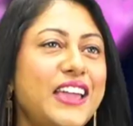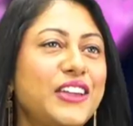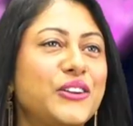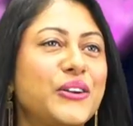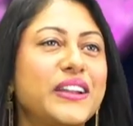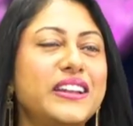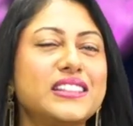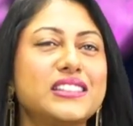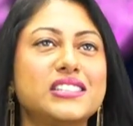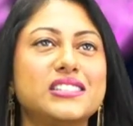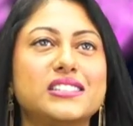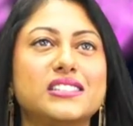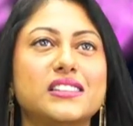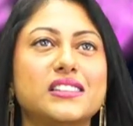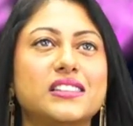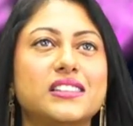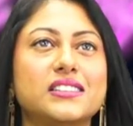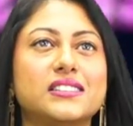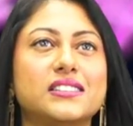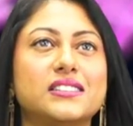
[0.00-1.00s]
created this
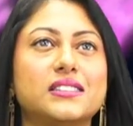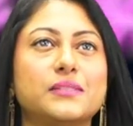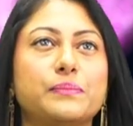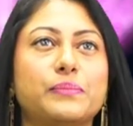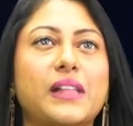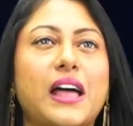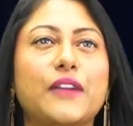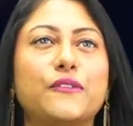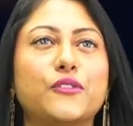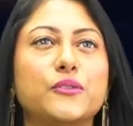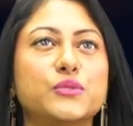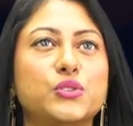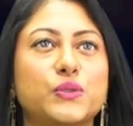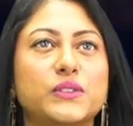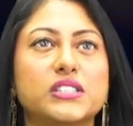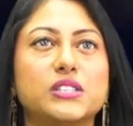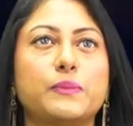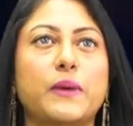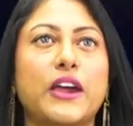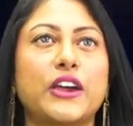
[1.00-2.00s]
this platform to
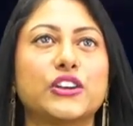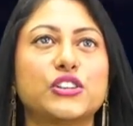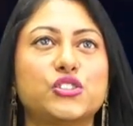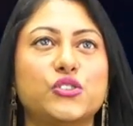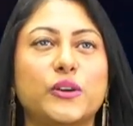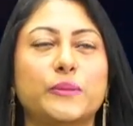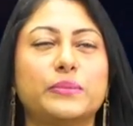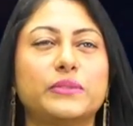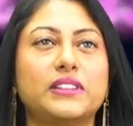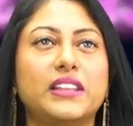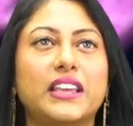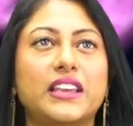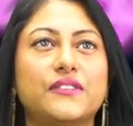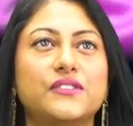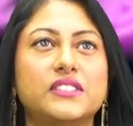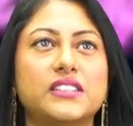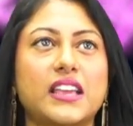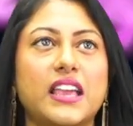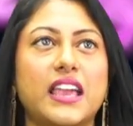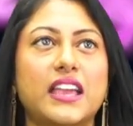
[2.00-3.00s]
inspire, to
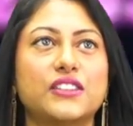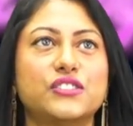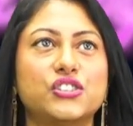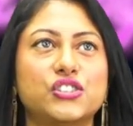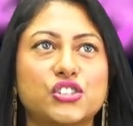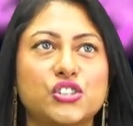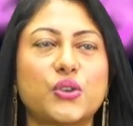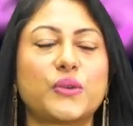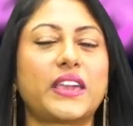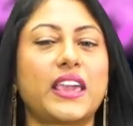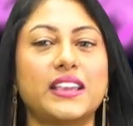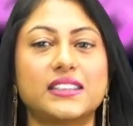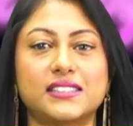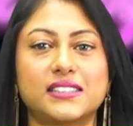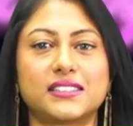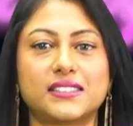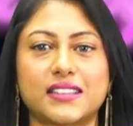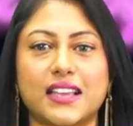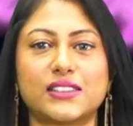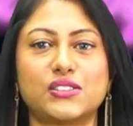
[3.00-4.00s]
uplift, and to showcase
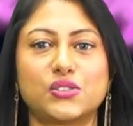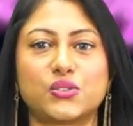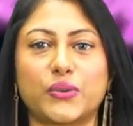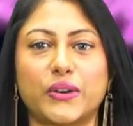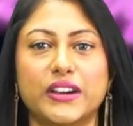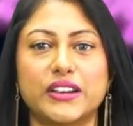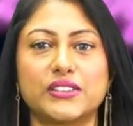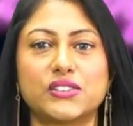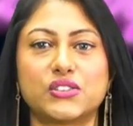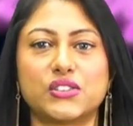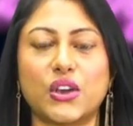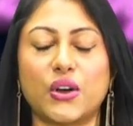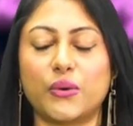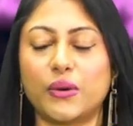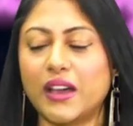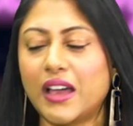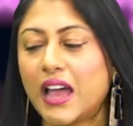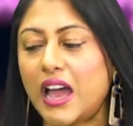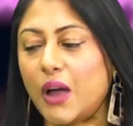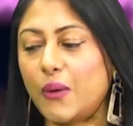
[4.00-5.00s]
success stories. So
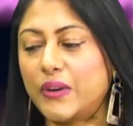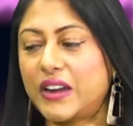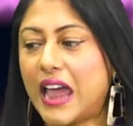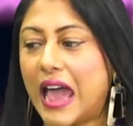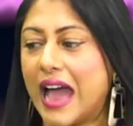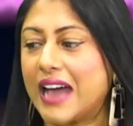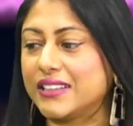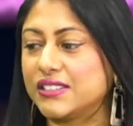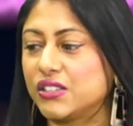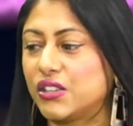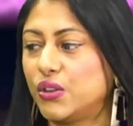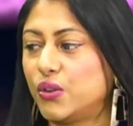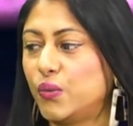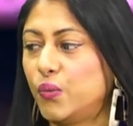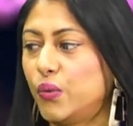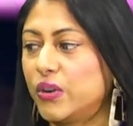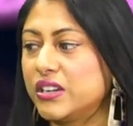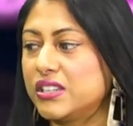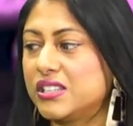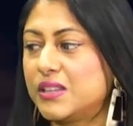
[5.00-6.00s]
I want to ask you,
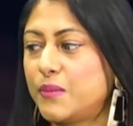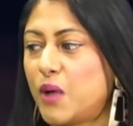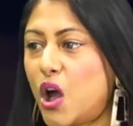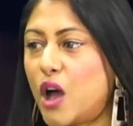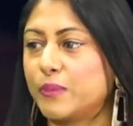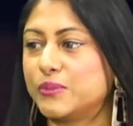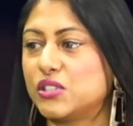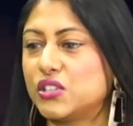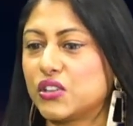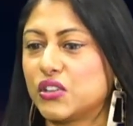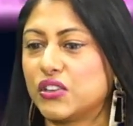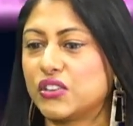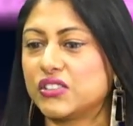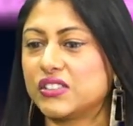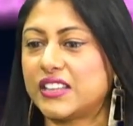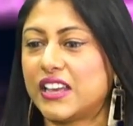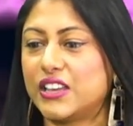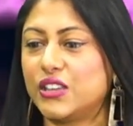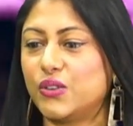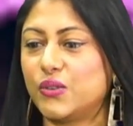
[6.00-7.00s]
what are some obstacles
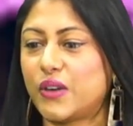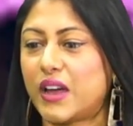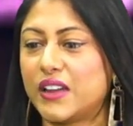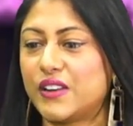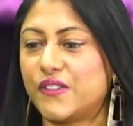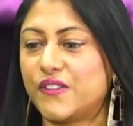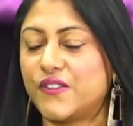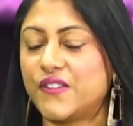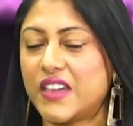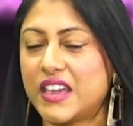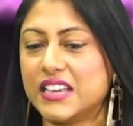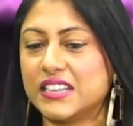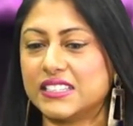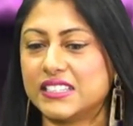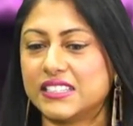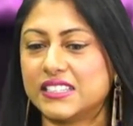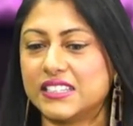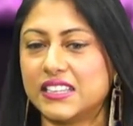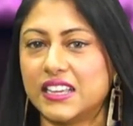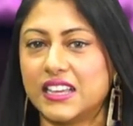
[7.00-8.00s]
that you kind of
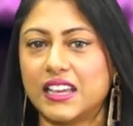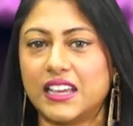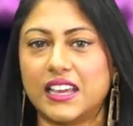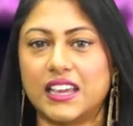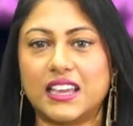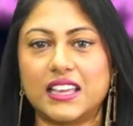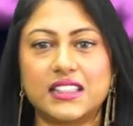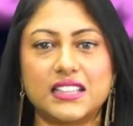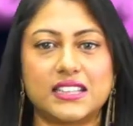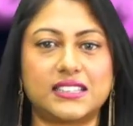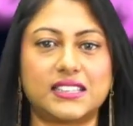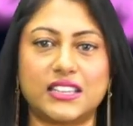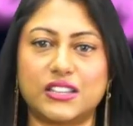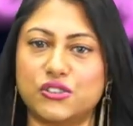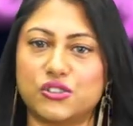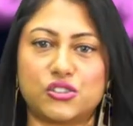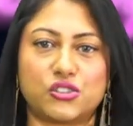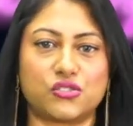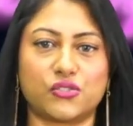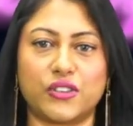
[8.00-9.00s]
faced in this
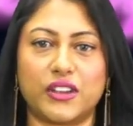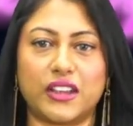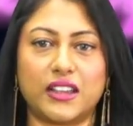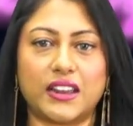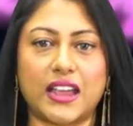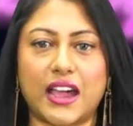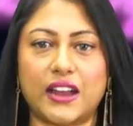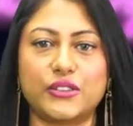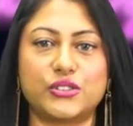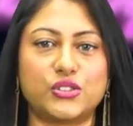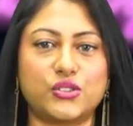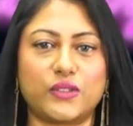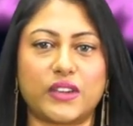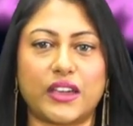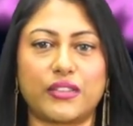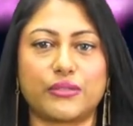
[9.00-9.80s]
industry, and how did you get